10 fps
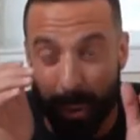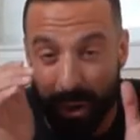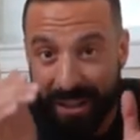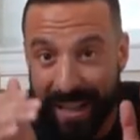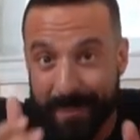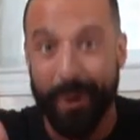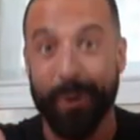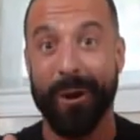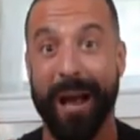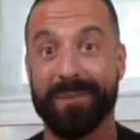Personalized
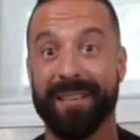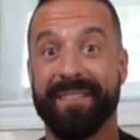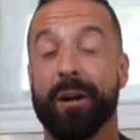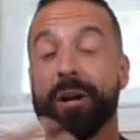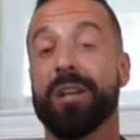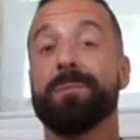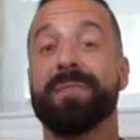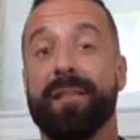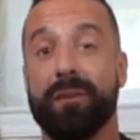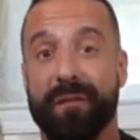programs that are
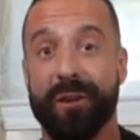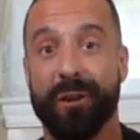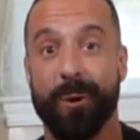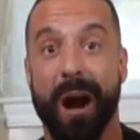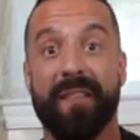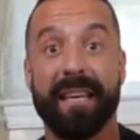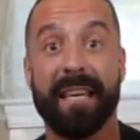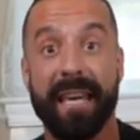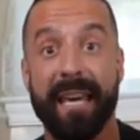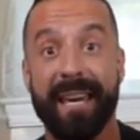custom tailored for you are the
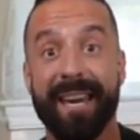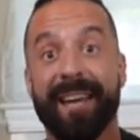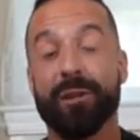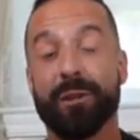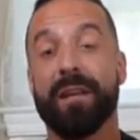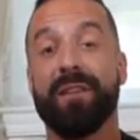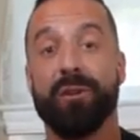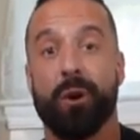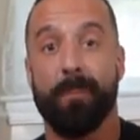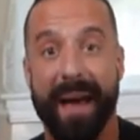key to living
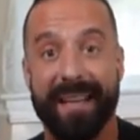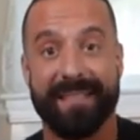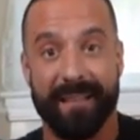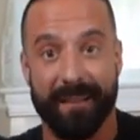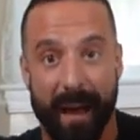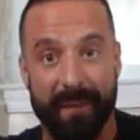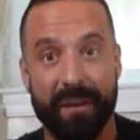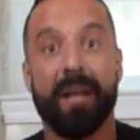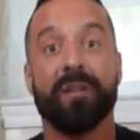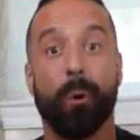your best life.